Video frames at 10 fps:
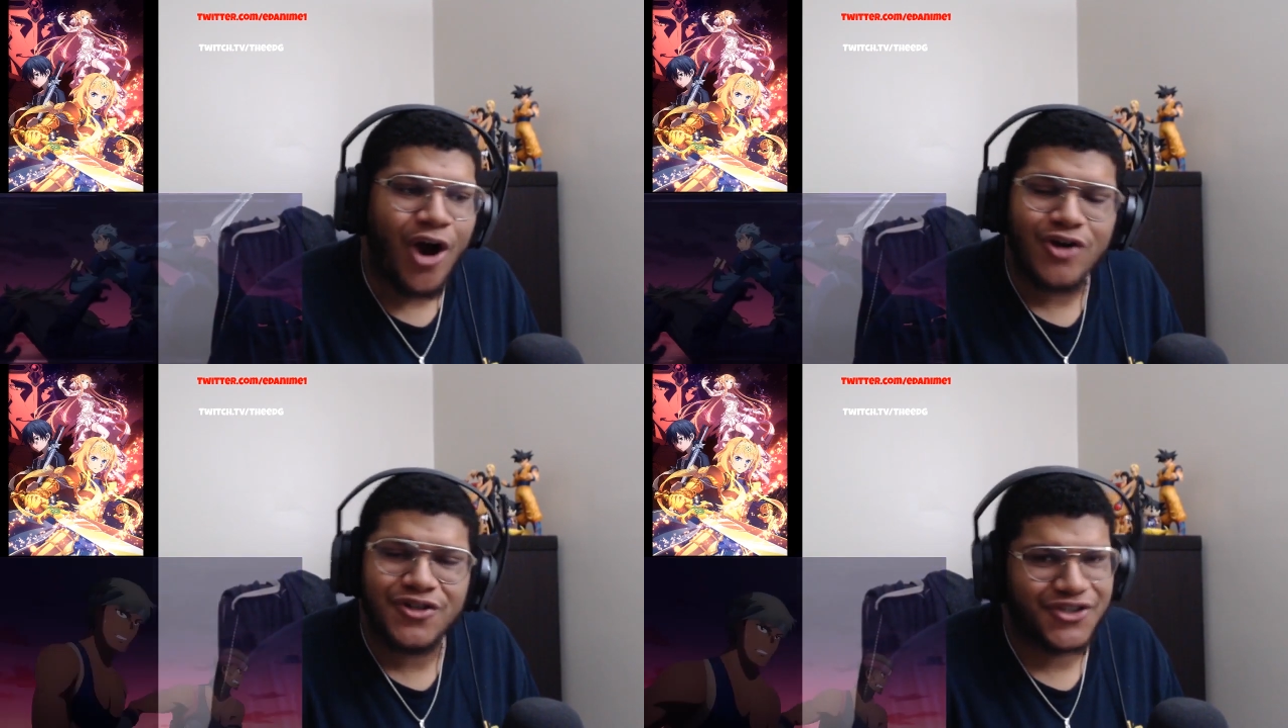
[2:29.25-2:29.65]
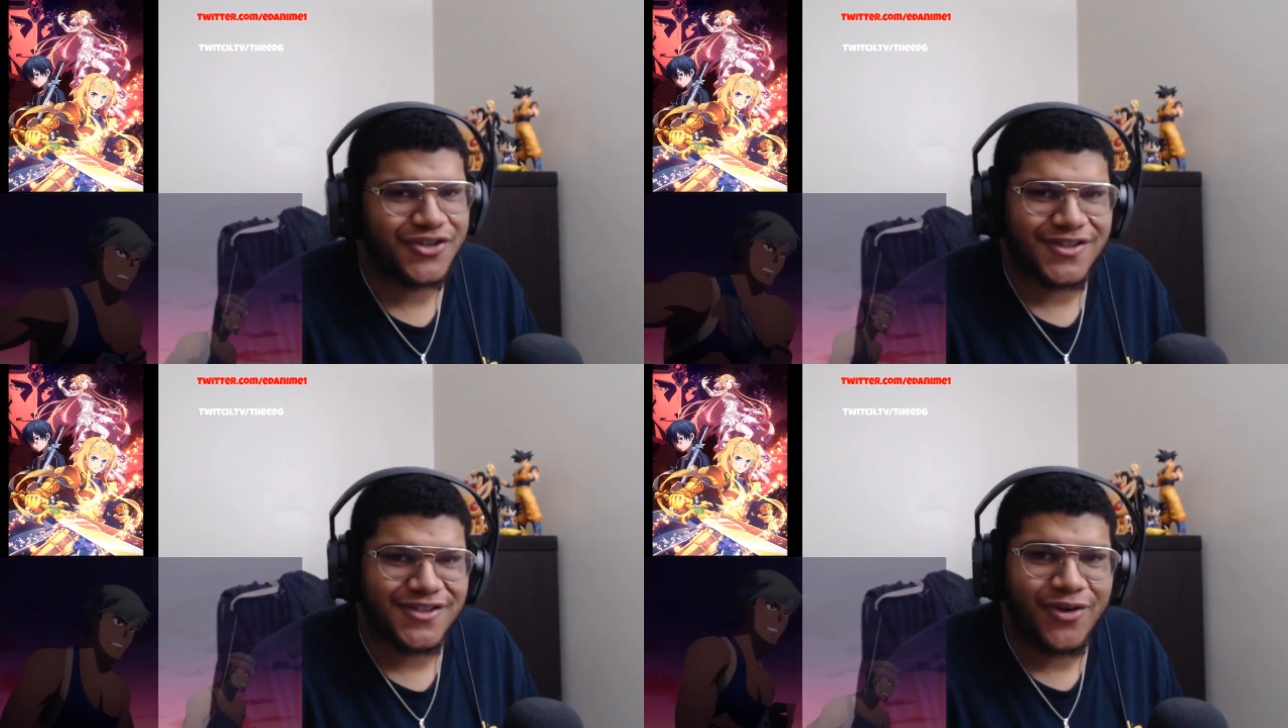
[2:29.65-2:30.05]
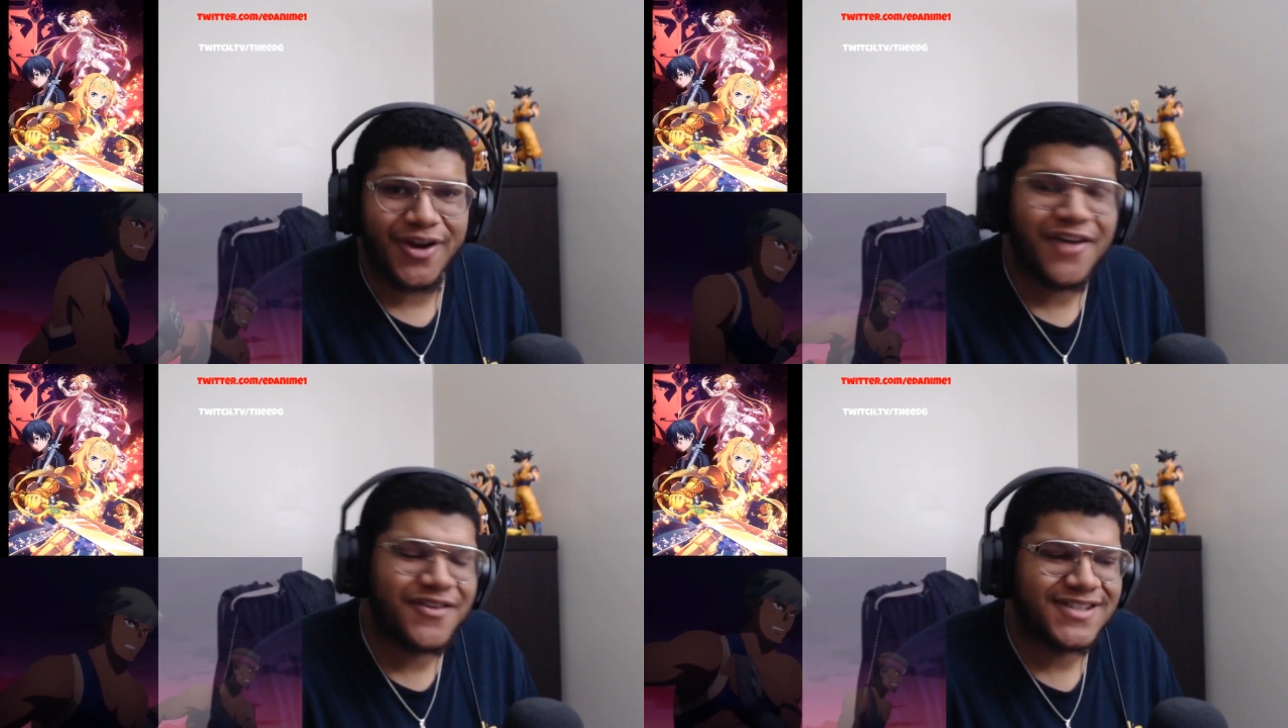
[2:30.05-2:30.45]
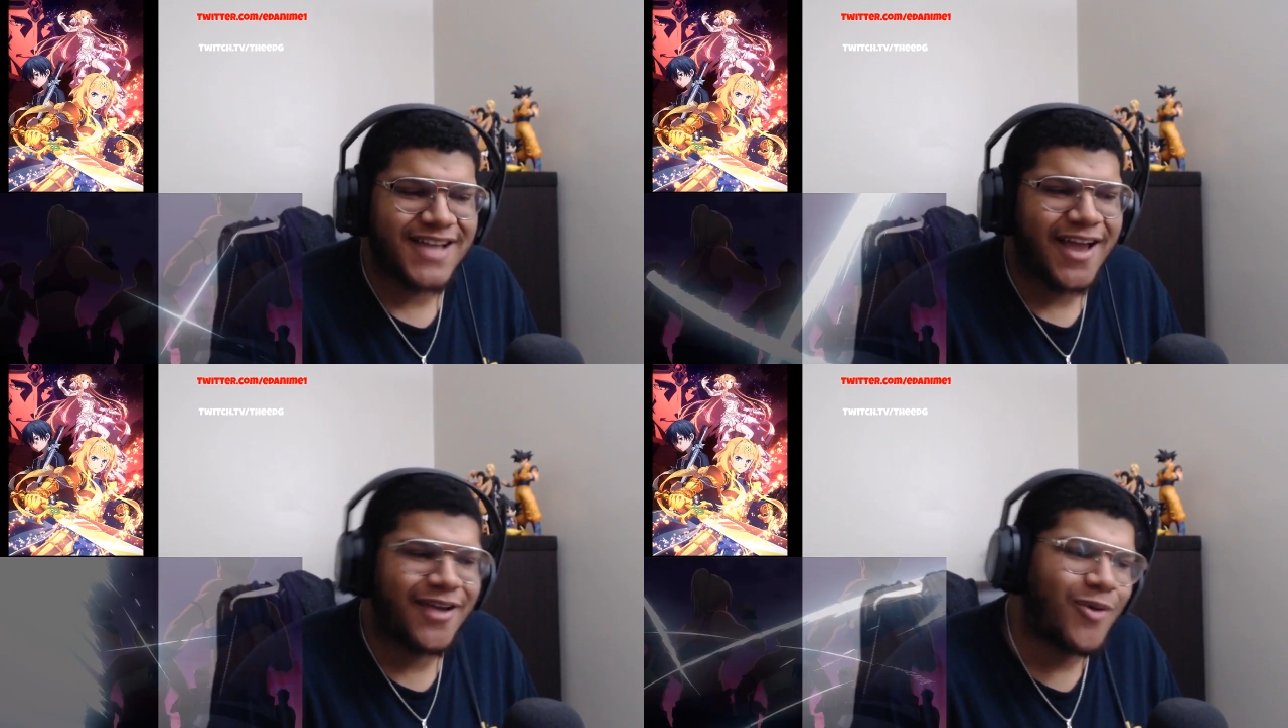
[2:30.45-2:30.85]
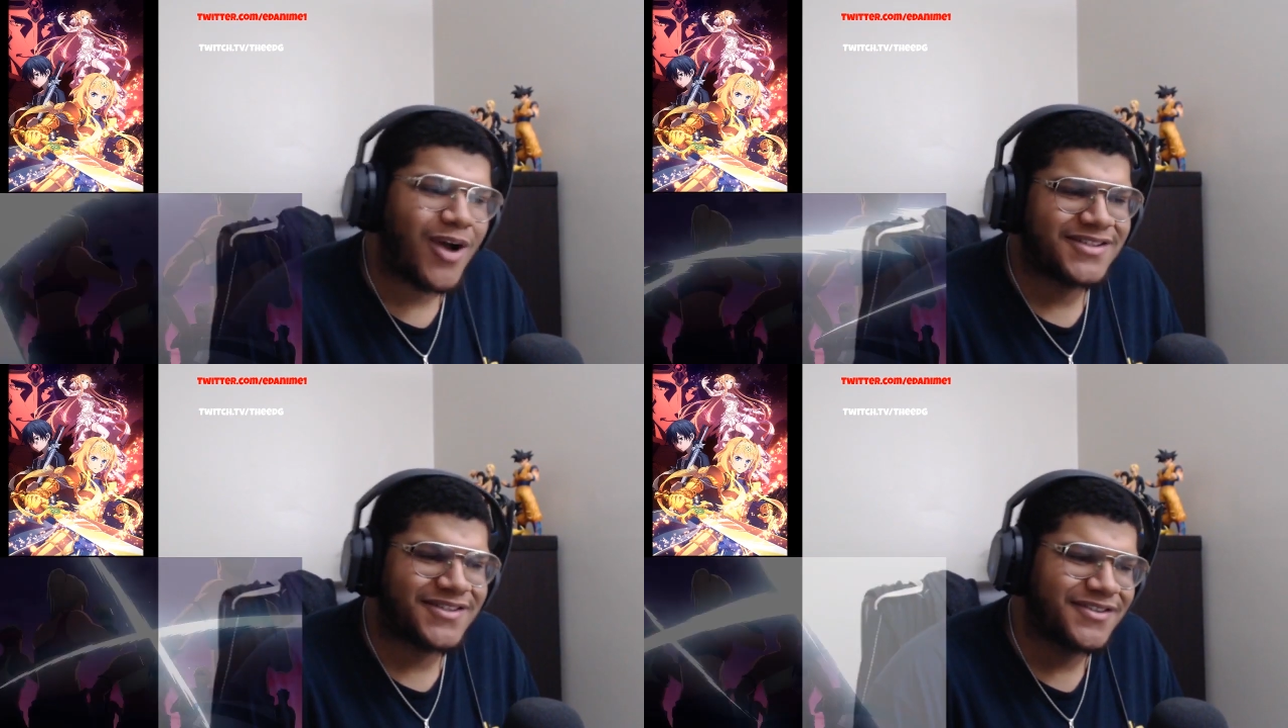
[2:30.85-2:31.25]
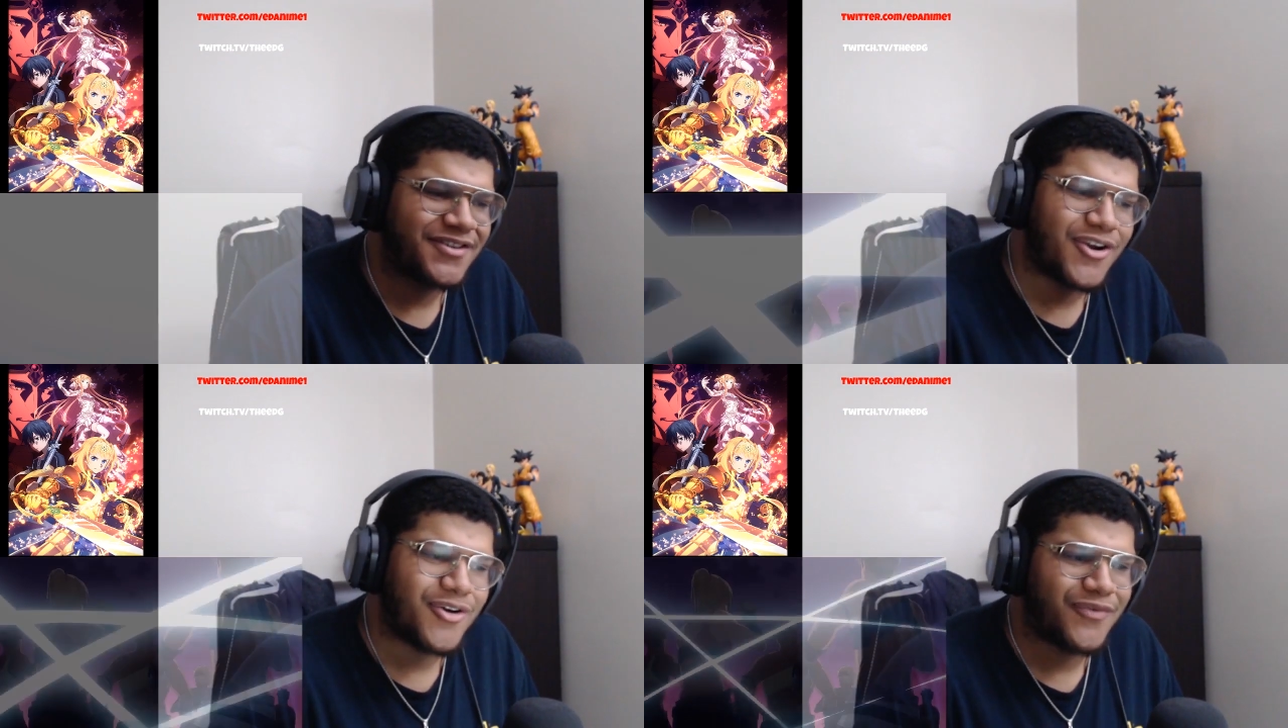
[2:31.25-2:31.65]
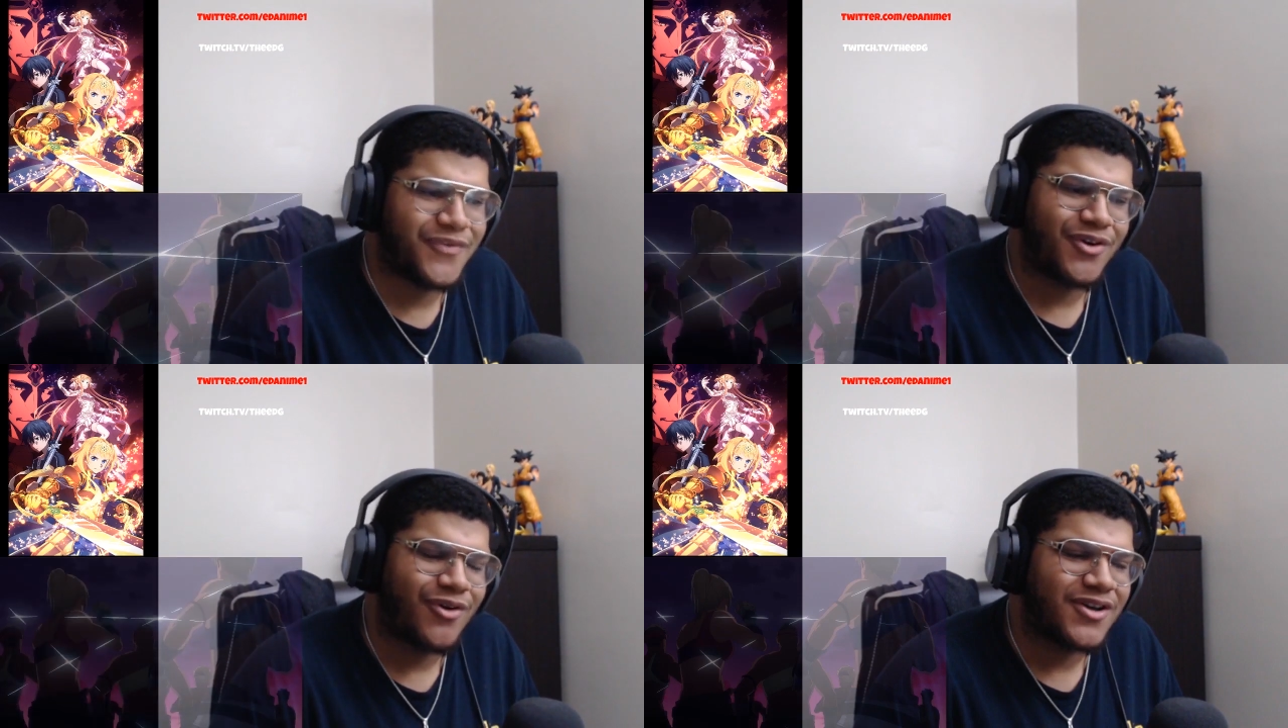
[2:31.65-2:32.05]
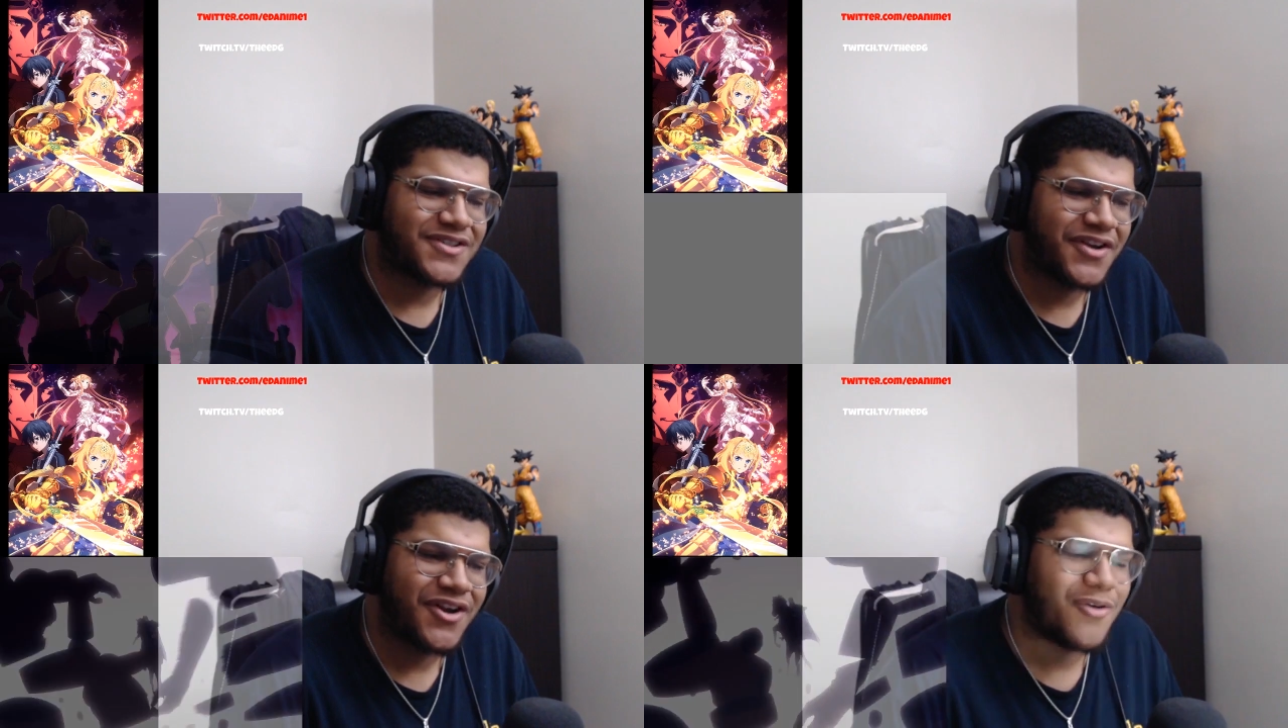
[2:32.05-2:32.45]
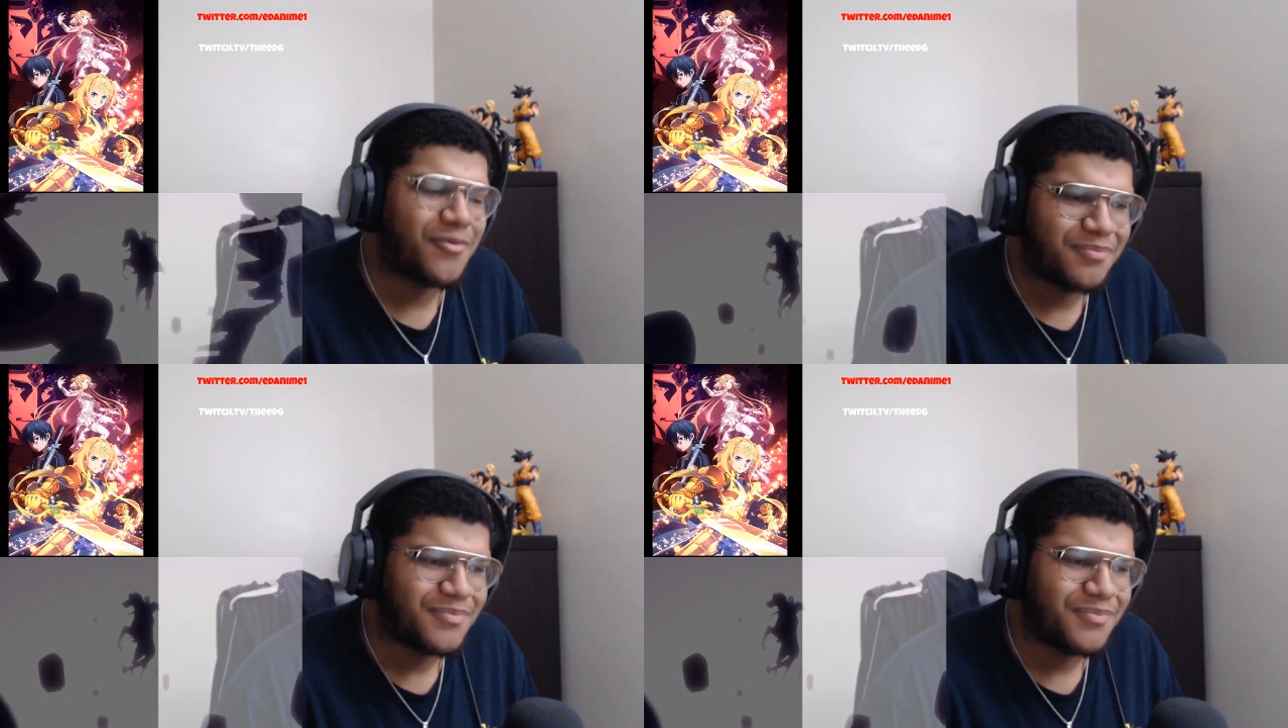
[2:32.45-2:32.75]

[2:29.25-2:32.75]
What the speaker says: archers on the other side watch, you know, the cross so they don't.